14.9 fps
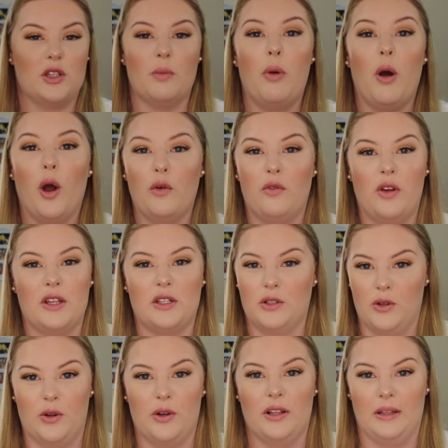the perfect
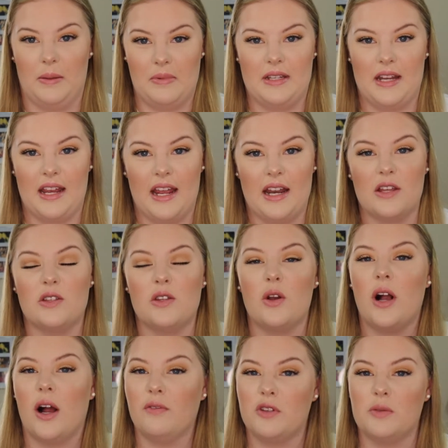nude lipstick. It is so
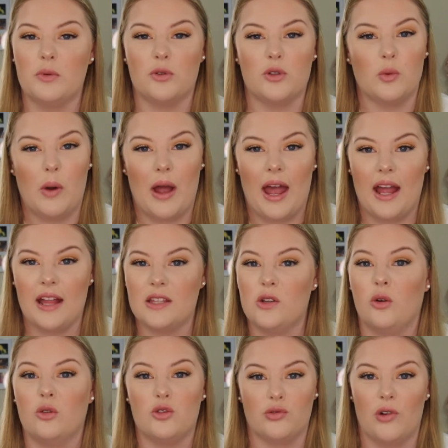comfortable to wear. It's
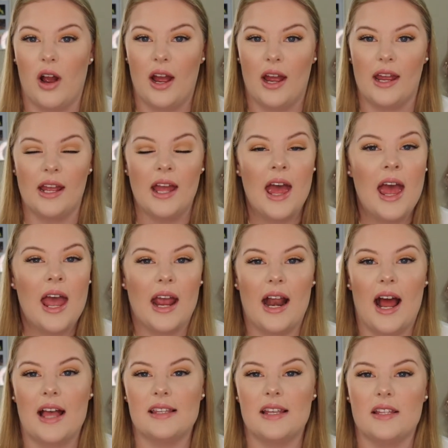not drying.
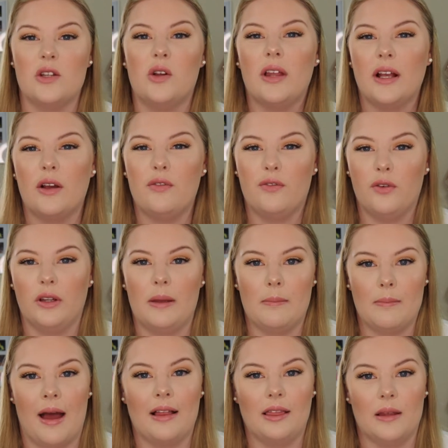It's not like a fully
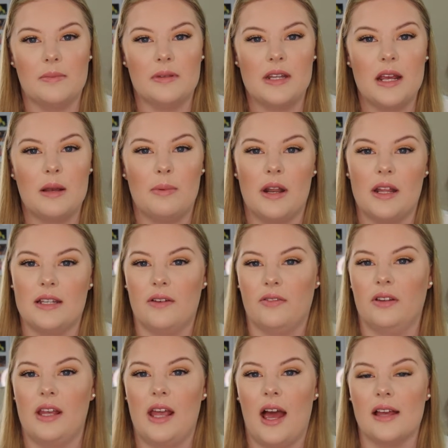matte lipstick, but it
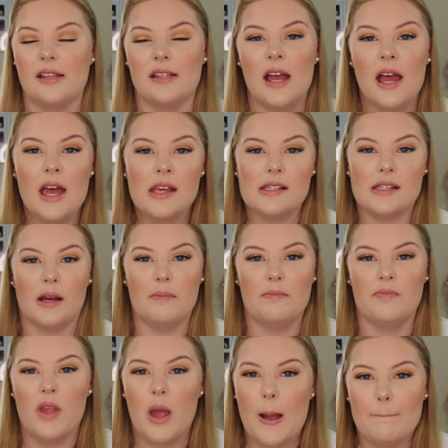definitely has
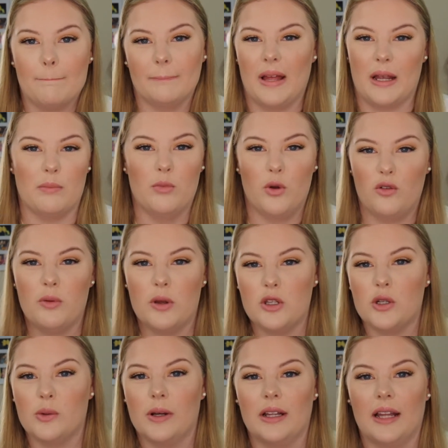some like movement
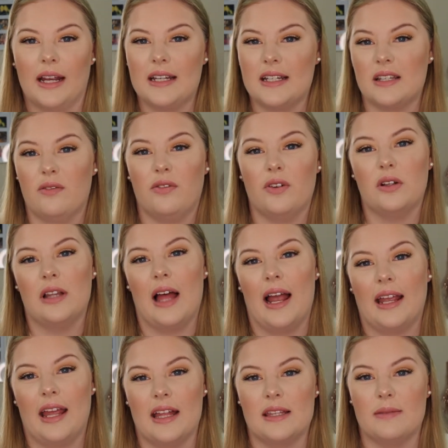to it. Like, it doesn't feel
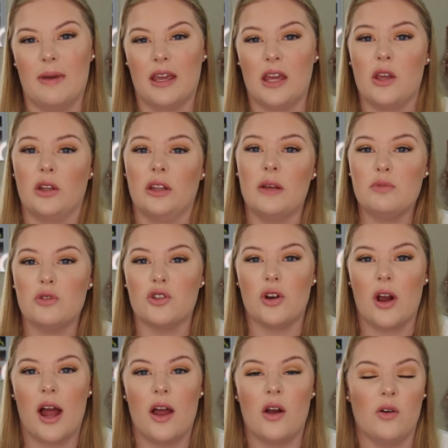like it's making your lips
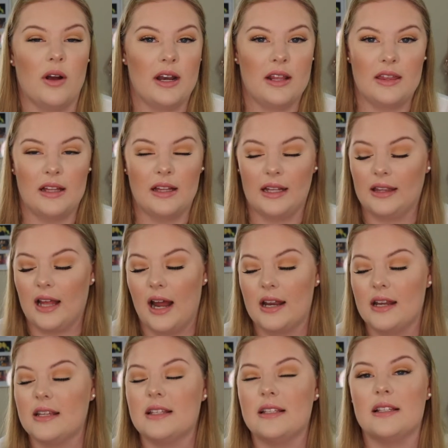dry or anything like that.
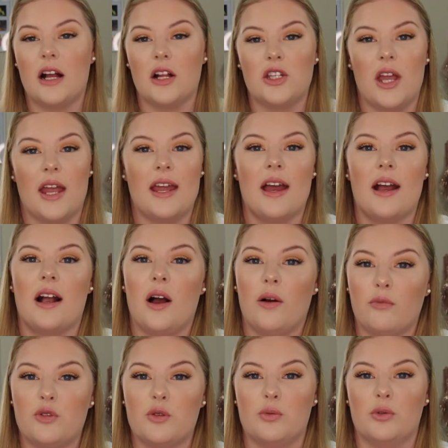It is such a
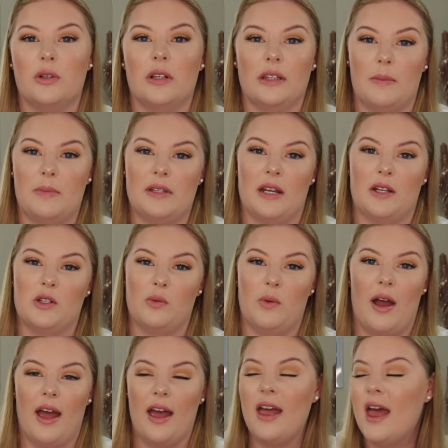comfortable lipstick to
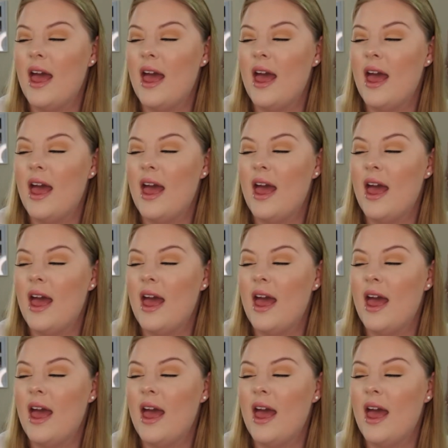wear,